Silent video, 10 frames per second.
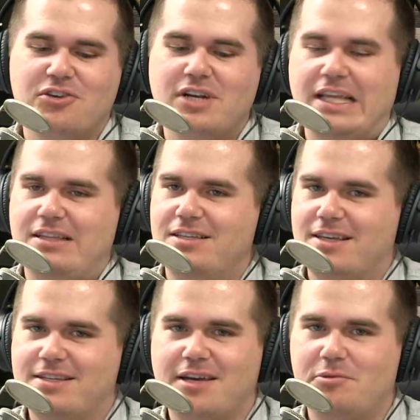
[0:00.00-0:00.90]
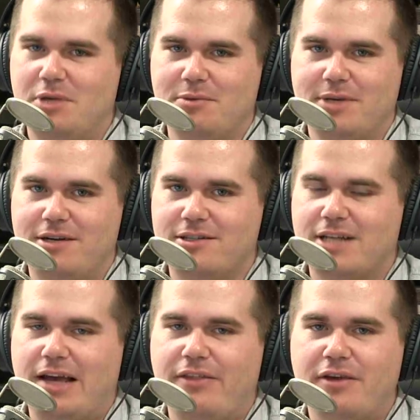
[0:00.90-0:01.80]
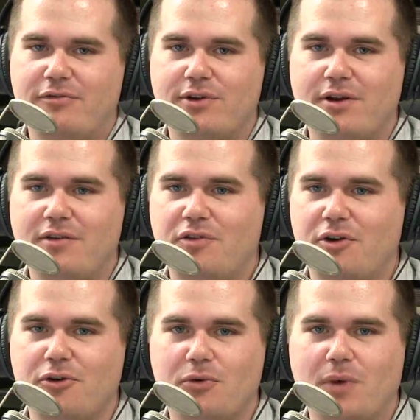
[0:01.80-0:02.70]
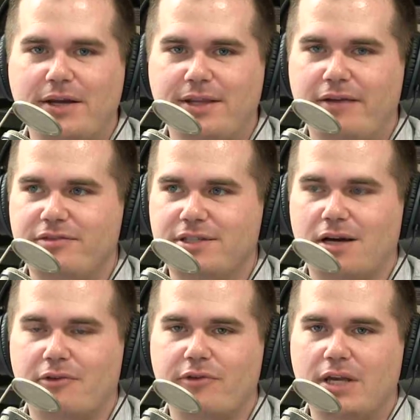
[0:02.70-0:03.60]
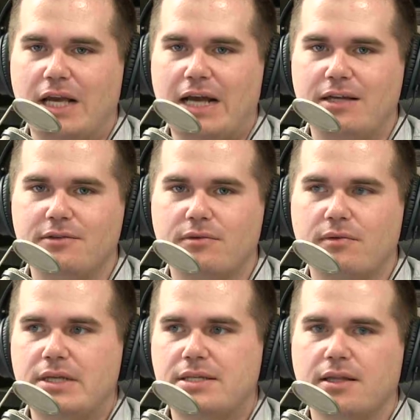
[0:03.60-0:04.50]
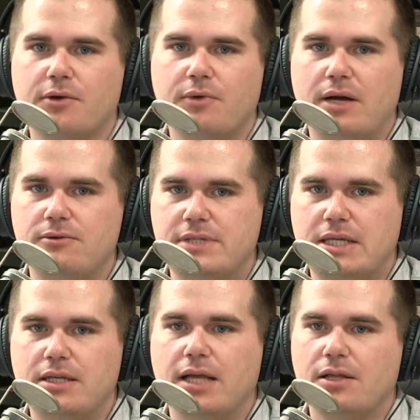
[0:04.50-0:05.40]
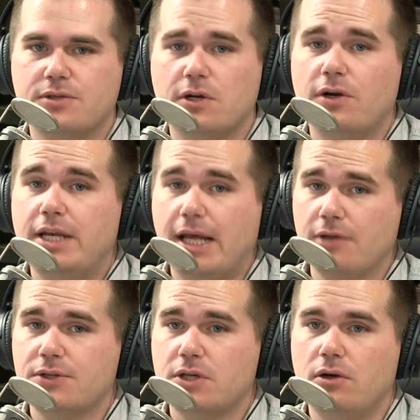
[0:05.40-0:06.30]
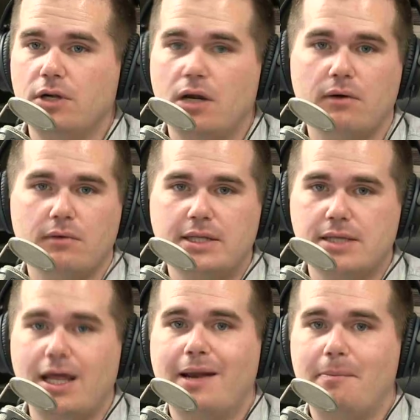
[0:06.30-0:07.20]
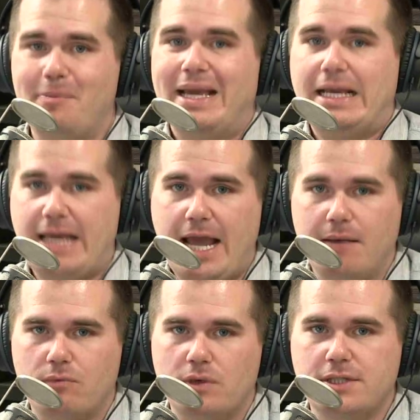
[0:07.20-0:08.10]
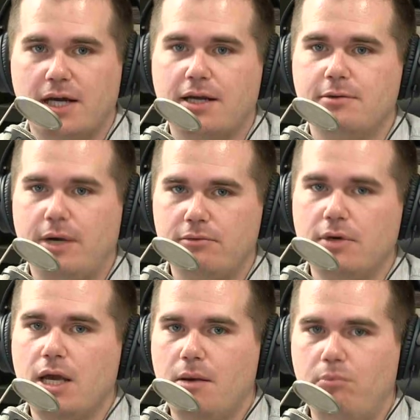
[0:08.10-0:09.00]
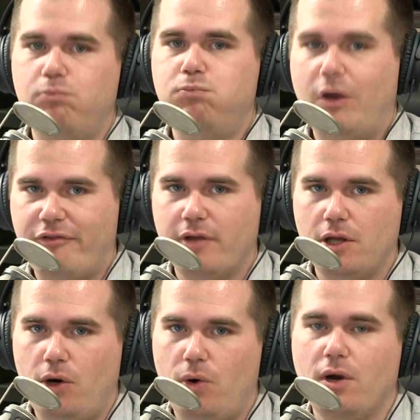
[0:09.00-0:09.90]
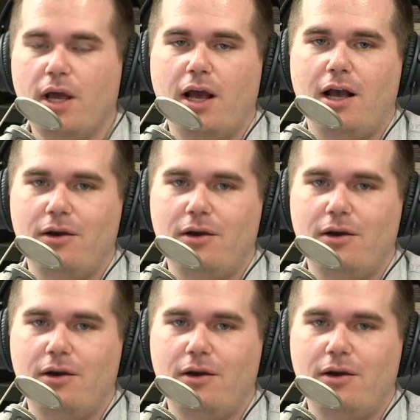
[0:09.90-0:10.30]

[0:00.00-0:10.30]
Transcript: You need the 600 millimeters. I think if you're doing wildlife photography, recently when I was in Yellowstone, you know, it's a lot of big game. We're talking right. about buffalo,